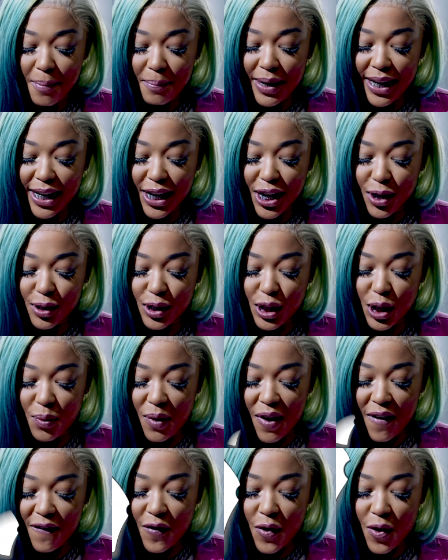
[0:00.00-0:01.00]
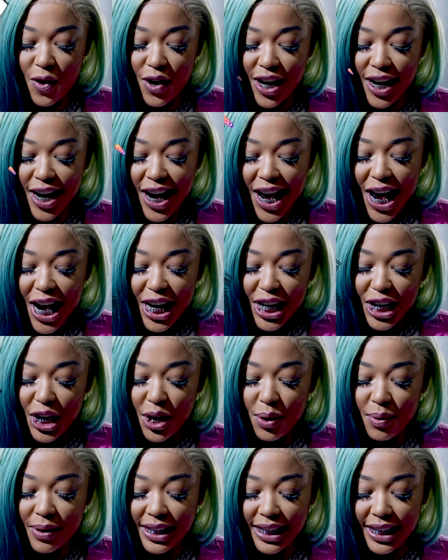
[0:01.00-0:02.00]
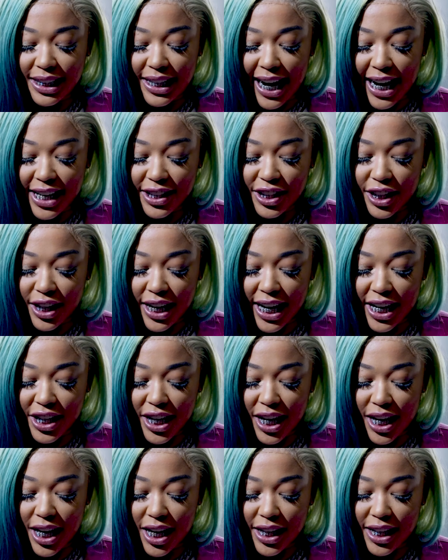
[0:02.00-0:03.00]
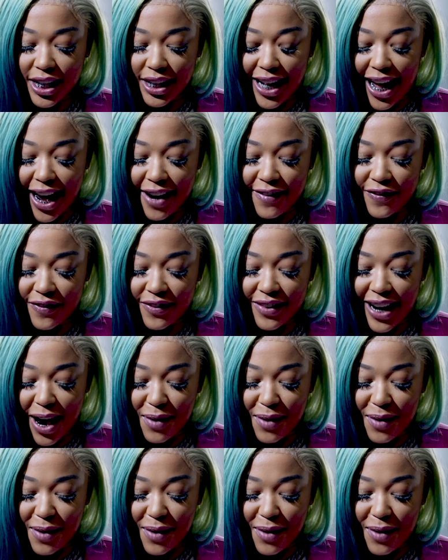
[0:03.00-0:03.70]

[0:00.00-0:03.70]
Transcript: Big Q214. You was a dancer in your other life.